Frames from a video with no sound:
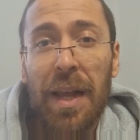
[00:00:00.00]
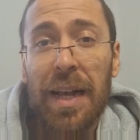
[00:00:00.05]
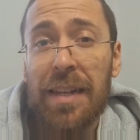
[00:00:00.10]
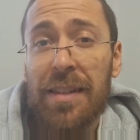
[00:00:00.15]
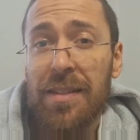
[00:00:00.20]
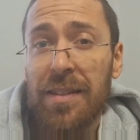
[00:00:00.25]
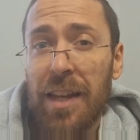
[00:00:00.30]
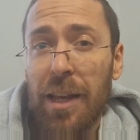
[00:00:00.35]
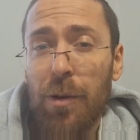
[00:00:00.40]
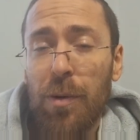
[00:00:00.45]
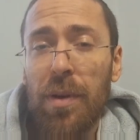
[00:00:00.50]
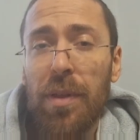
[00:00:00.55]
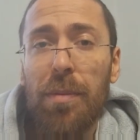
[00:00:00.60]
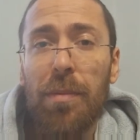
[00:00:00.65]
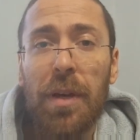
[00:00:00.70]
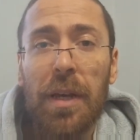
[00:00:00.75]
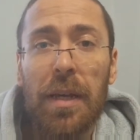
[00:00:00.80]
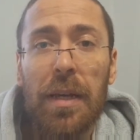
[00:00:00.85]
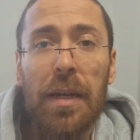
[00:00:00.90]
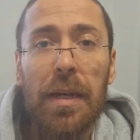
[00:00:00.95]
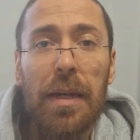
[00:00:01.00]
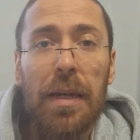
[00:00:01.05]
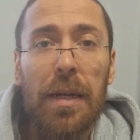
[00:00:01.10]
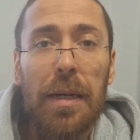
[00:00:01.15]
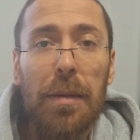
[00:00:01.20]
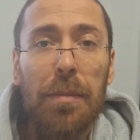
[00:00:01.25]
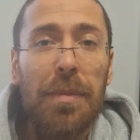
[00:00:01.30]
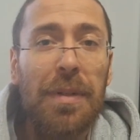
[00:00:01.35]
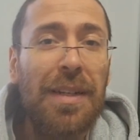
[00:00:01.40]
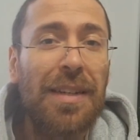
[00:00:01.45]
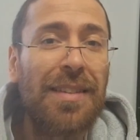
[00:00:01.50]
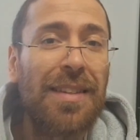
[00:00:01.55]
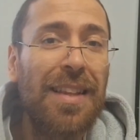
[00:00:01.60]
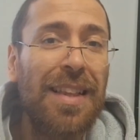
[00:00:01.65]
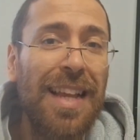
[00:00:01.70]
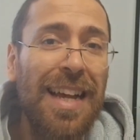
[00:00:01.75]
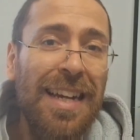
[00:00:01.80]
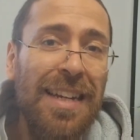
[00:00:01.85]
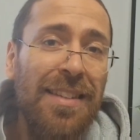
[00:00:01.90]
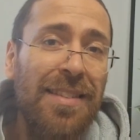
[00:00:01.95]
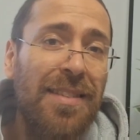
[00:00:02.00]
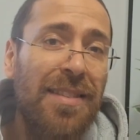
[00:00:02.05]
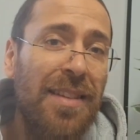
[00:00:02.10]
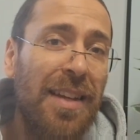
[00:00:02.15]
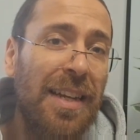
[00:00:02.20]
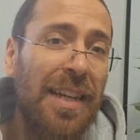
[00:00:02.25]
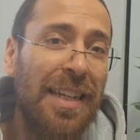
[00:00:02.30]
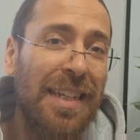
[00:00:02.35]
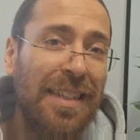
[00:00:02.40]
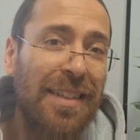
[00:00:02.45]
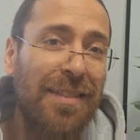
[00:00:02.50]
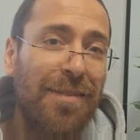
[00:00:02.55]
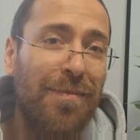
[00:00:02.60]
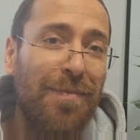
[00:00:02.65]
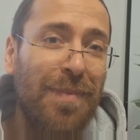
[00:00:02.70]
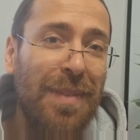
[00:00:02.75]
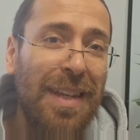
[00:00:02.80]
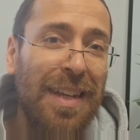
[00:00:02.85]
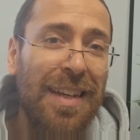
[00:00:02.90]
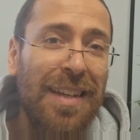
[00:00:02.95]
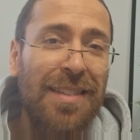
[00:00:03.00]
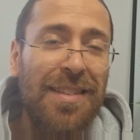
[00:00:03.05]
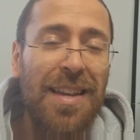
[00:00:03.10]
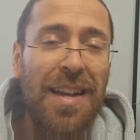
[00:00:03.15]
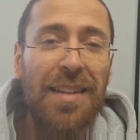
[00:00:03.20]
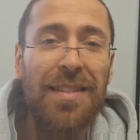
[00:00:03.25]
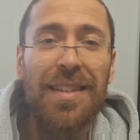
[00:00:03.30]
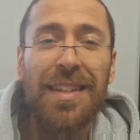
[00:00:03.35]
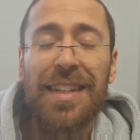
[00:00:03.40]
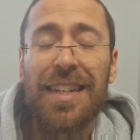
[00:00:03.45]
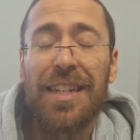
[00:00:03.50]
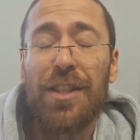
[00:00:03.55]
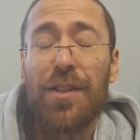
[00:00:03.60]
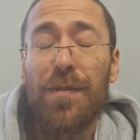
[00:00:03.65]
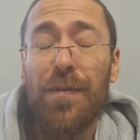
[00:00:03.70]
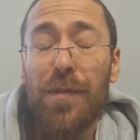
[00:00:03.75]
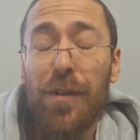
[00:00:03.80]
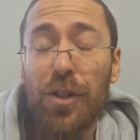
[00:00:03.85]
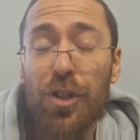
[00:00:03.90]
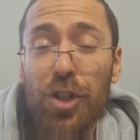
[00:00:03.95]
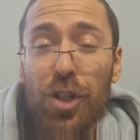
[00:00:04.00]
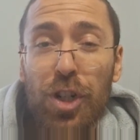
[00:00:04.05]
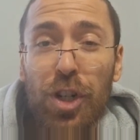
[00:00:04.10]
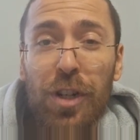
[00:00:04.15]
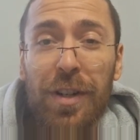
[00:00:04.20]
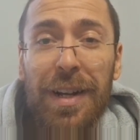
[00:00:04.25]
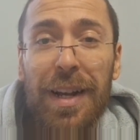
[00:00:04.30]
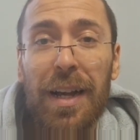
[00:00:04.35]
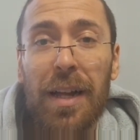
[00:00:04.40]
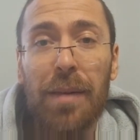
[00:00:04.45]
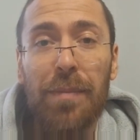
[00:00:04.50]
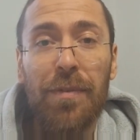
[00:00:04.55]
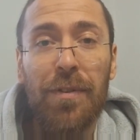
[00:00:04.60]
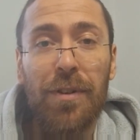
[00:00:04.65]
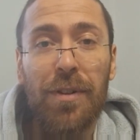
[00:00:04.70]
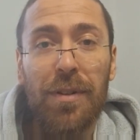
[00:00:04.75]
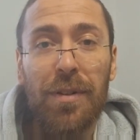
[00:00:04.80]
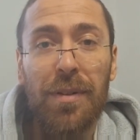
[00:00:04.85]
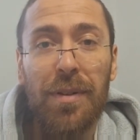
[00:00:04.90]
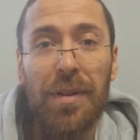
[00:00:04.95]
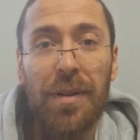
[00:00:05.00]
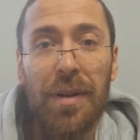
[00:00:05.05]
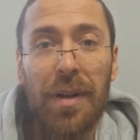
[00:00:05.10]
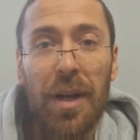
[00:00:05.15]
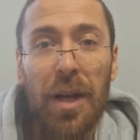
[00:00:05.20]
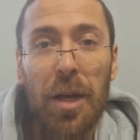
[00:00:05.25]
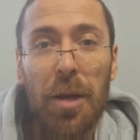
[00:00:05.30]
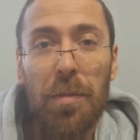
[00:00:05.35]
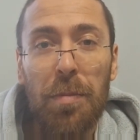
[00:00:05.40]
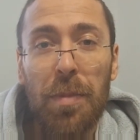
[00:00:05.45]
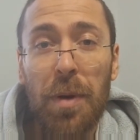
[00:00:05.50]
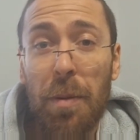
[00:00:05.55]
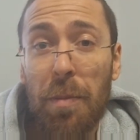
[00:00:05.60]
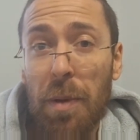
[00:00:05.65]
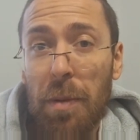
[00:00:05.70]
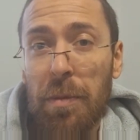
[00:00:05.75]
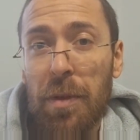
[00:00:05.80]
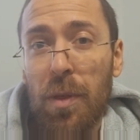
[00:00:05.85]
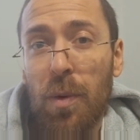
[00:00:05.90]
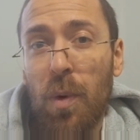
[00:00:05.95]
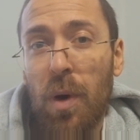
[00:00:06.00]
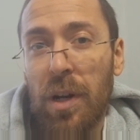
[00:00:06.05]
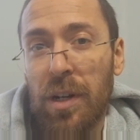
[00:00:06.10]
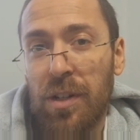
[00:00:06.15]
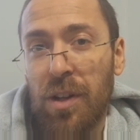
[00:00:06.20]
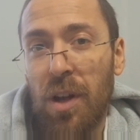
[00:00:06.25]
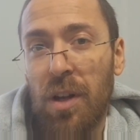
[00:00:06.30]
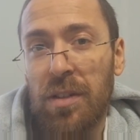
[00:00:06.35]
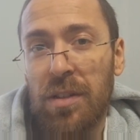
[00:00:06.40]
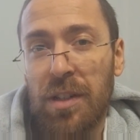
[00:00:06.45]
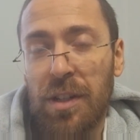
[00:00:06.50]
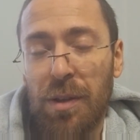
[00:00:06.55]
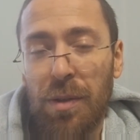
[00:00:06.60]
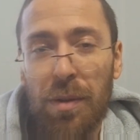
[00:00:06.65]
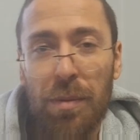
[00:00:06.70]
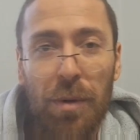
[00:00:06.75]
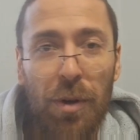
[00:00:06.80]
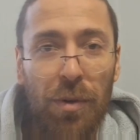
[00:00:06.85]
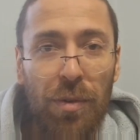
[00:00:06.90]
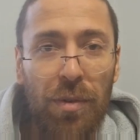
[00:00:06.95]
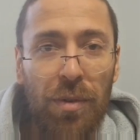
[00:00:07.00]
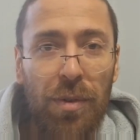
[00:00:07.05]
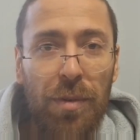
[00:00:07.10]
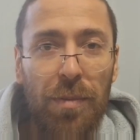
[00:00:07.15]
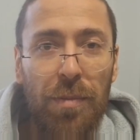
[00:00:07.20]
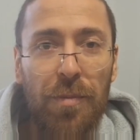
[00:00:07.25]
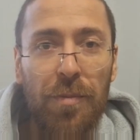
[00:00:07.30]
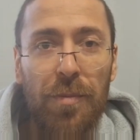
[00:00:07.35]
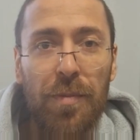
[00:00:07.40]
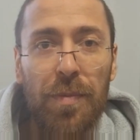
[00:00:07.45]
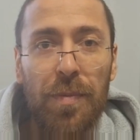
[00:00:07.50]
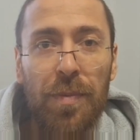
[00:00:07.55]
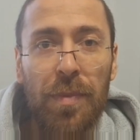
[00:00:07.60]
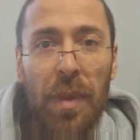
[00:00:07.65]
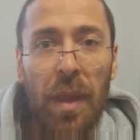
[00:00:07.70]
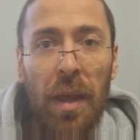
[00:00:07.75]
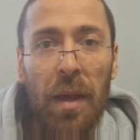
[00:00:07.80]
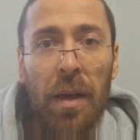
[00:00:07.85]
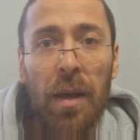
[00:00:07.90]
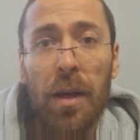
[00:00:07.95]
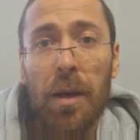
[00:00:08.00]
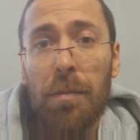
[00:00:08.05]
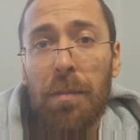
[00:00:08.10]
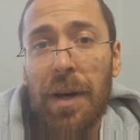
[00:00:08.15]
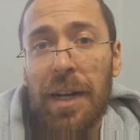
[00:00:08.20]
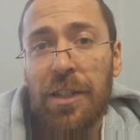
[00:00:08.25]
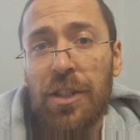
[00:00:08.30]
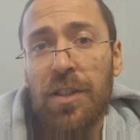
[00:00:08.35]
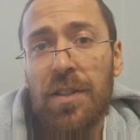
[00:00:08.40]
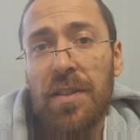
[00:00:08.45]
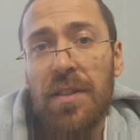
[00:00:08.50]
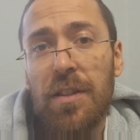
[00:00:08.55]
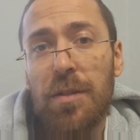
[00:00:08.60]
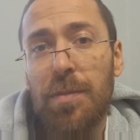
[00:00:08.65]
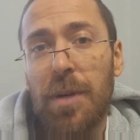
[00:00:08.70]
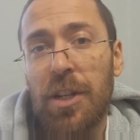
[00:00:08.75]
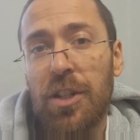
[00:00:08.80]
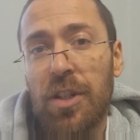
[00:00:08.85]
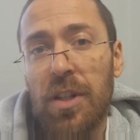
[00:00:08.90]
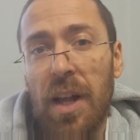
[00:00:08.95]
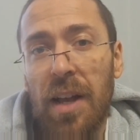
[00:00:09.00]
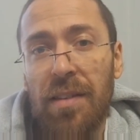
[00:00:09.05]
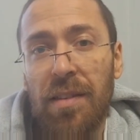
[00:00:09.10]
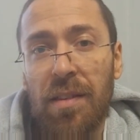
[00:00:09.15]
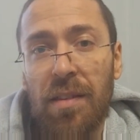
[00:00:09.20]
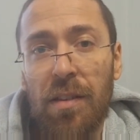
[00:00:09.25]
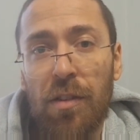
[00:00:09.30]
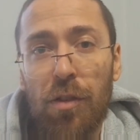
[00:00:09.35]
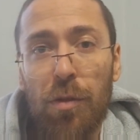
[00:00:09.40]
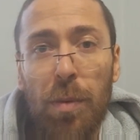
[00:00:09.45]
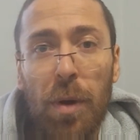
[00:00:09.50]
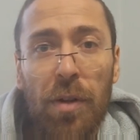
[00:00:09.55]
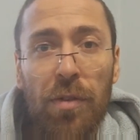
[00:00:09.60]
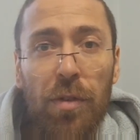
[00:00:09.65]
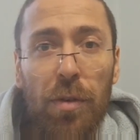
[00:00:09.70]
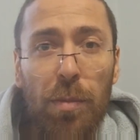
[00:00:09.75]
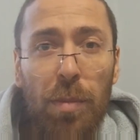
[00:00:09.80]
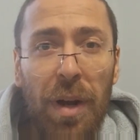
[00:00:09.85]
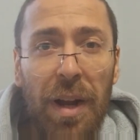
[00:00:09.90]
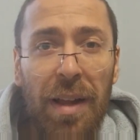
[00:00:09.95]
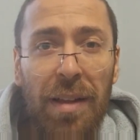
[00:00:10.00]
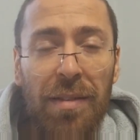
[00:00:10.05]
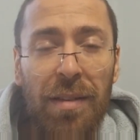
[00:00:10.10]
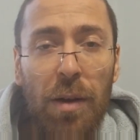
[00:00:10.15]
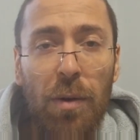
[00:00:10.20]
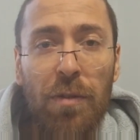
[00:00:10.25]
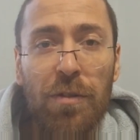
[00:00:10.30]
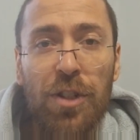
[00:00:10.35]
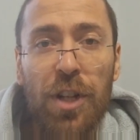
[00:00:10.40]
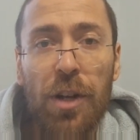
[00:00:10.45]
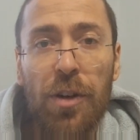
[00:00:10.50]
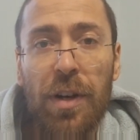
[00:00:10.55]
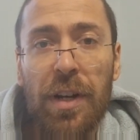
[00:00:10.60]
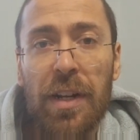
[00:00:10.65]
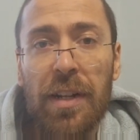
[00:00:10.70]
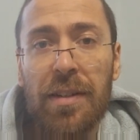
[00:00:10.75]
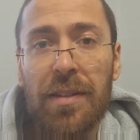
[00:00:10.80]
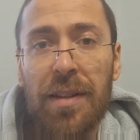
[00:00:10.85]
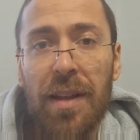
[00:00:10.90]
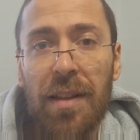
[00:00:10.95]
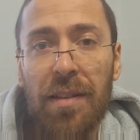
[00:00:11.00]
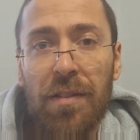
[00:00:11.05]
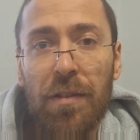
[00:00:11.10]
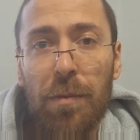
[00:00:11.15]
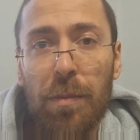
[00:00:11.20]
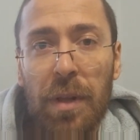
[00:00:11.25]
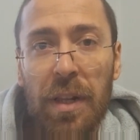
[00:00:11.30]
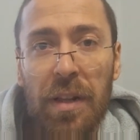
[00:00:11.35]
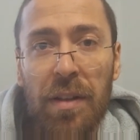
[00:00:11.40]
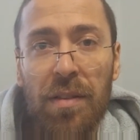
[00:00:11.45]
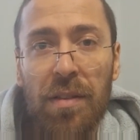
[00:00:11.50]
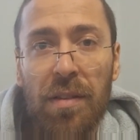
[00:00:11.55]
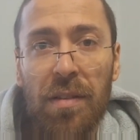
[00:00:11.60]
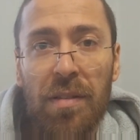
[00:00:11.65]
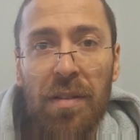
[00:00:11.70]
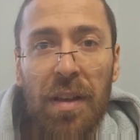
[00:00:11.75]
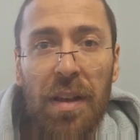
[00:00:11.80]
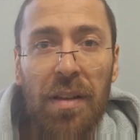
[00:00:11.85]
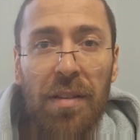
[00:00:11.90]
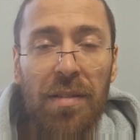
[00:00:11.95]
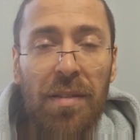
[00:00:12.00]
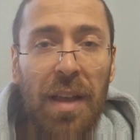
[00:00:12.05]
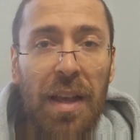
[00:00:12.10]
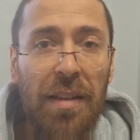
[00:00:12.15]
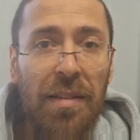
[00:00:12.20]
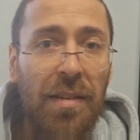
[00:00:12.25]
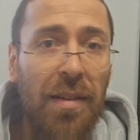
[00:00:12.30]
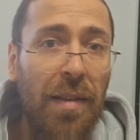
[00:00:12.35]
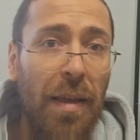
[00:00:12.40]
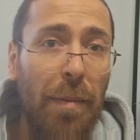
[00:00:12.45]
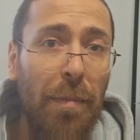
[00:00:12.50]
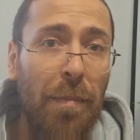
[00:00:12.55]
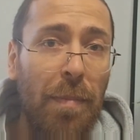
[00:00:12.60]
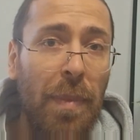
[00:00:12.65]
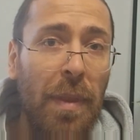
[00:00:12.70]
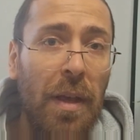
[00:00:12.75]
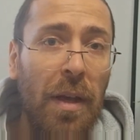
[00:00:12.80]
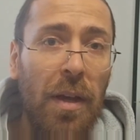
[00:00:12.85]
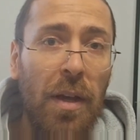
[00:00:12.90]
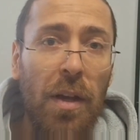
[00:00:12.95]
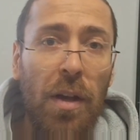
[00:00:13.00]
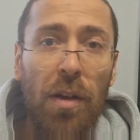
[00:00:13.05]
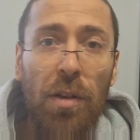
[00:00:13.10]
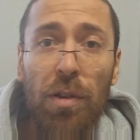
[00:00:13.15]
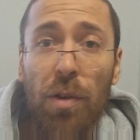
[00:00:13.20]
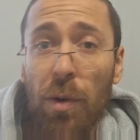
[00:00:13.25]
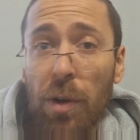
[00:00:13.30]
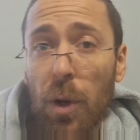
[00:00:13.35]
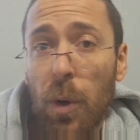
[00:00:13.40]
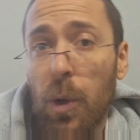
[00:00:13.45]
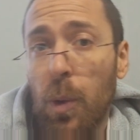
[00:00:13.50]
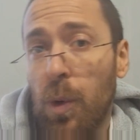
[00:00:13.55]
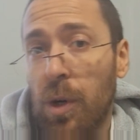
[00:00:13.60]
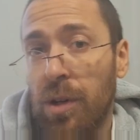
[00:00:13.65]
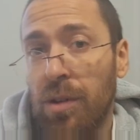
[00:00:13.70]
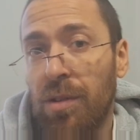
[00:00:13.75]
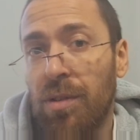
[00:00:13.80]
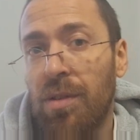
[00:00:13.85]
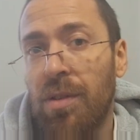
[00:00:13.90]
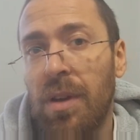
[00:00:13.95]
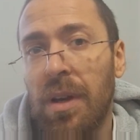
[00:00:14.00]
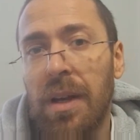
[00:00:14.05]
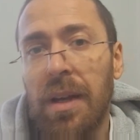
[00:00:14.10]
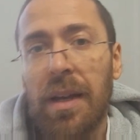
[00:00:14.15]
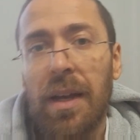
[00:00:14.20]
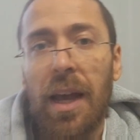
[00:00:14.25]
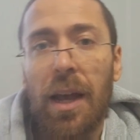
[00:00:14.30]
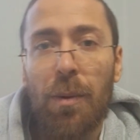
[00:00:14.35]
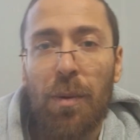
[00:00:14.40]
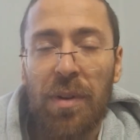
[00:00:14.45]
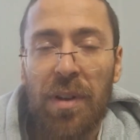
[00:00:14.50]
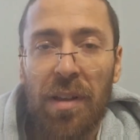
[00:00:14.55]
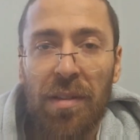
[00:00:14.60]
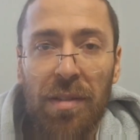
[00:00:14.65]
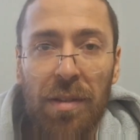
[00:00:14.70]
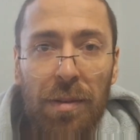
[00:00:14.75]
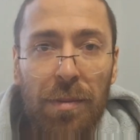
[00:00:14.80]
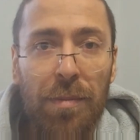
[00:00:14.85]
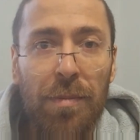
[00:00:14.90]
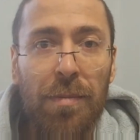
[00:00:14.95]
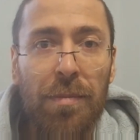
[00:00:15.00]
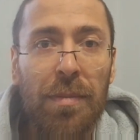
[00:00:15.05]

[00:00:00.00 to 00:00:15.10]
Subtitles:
And stay with me, because the last setting sounds like it's for sure helpful, but it may be the one costing you the most. My agency specializes in sponsored brands, and we've generated tens of millions in sales thanks to them. So we know what works and what doesn't.